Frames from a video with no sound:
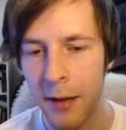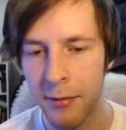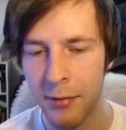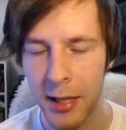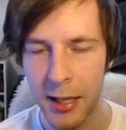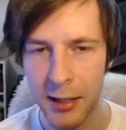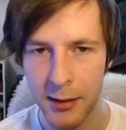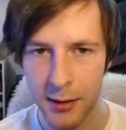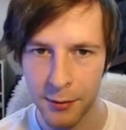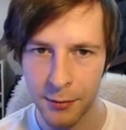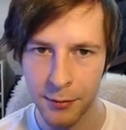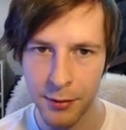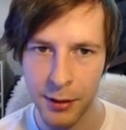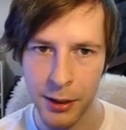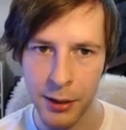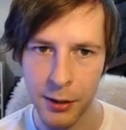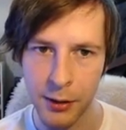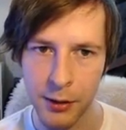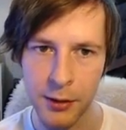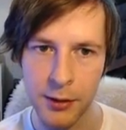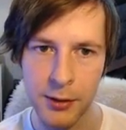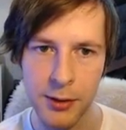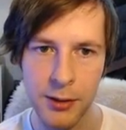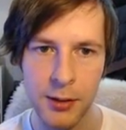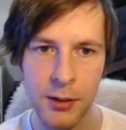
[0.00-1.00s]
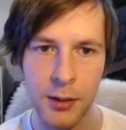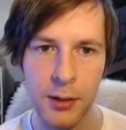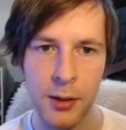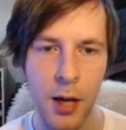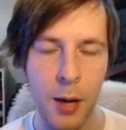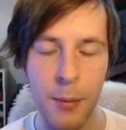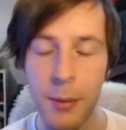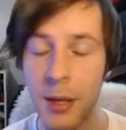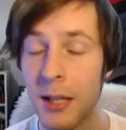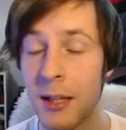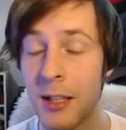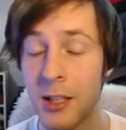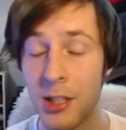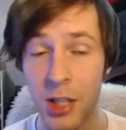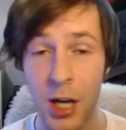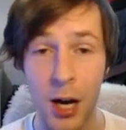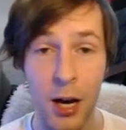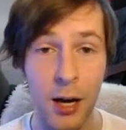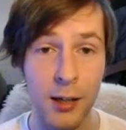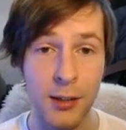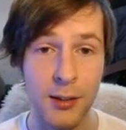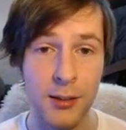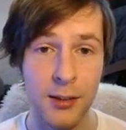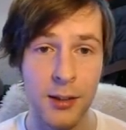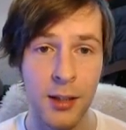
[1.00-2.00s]
had to hit the fetals. I mean, the
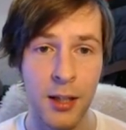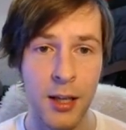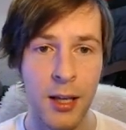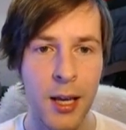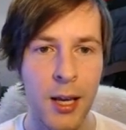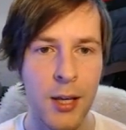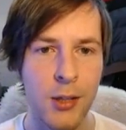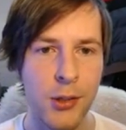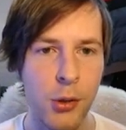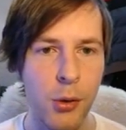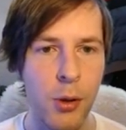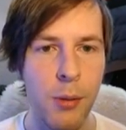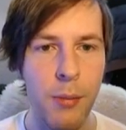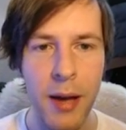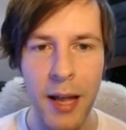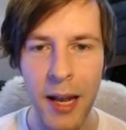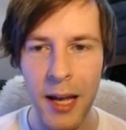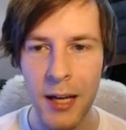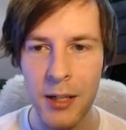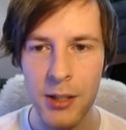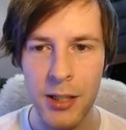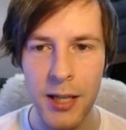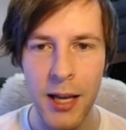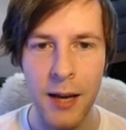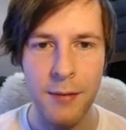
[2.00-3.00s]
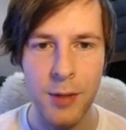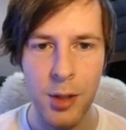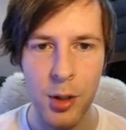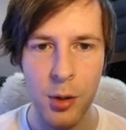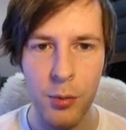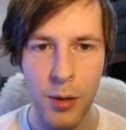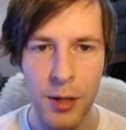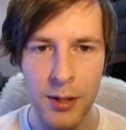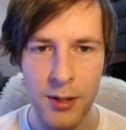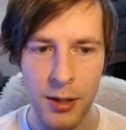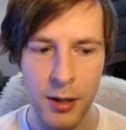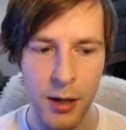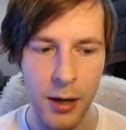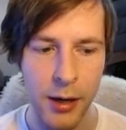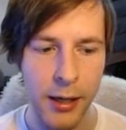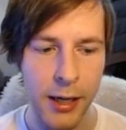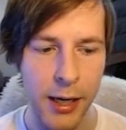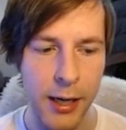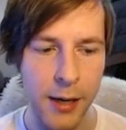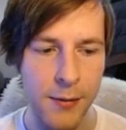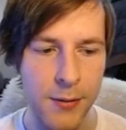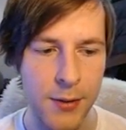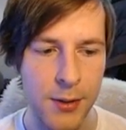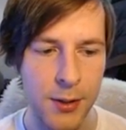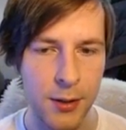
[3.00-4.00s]
shocks. So we might actually have two runs on
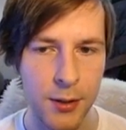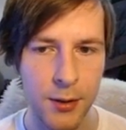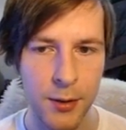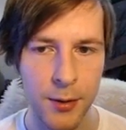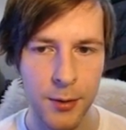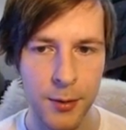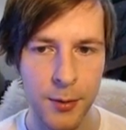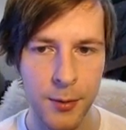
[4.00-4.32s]
archives.